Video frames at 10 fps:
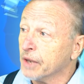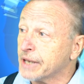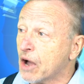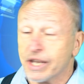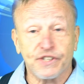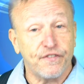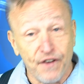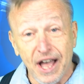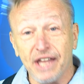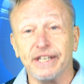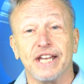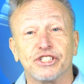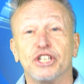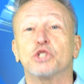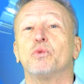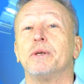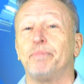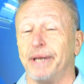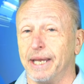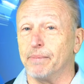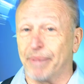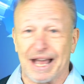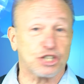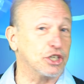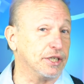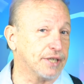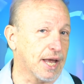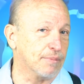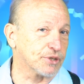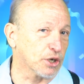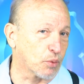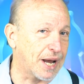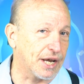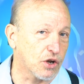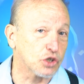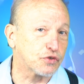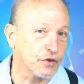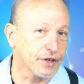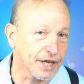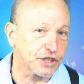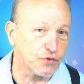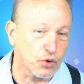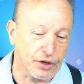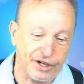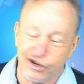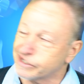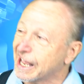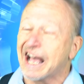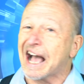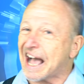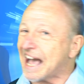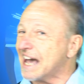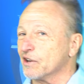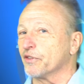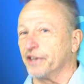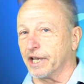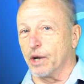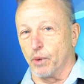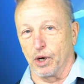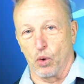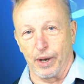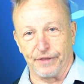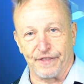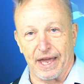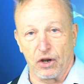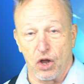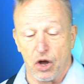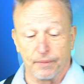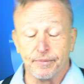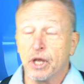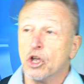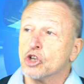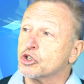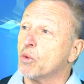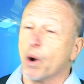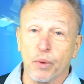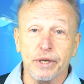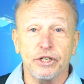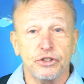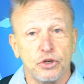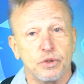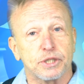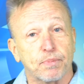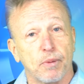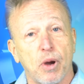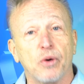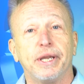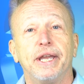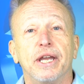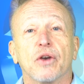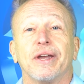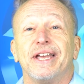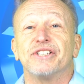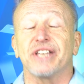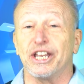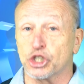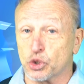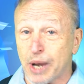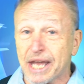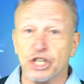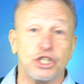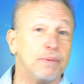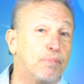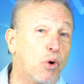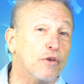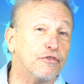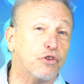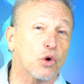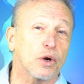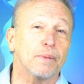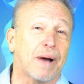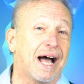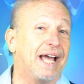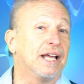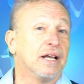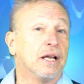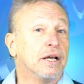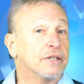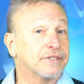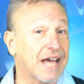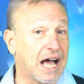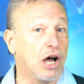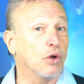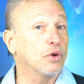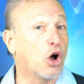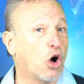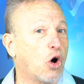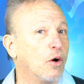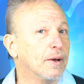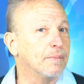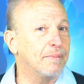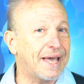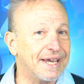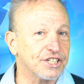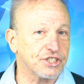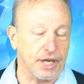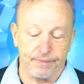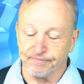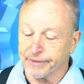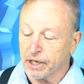Now, as fun as this would be, bashing Dems and rhinos for the next 4 years, I don't think I want to wait that long. So what we're going to do is promote here is a strategy put forward by Town Hall magazine.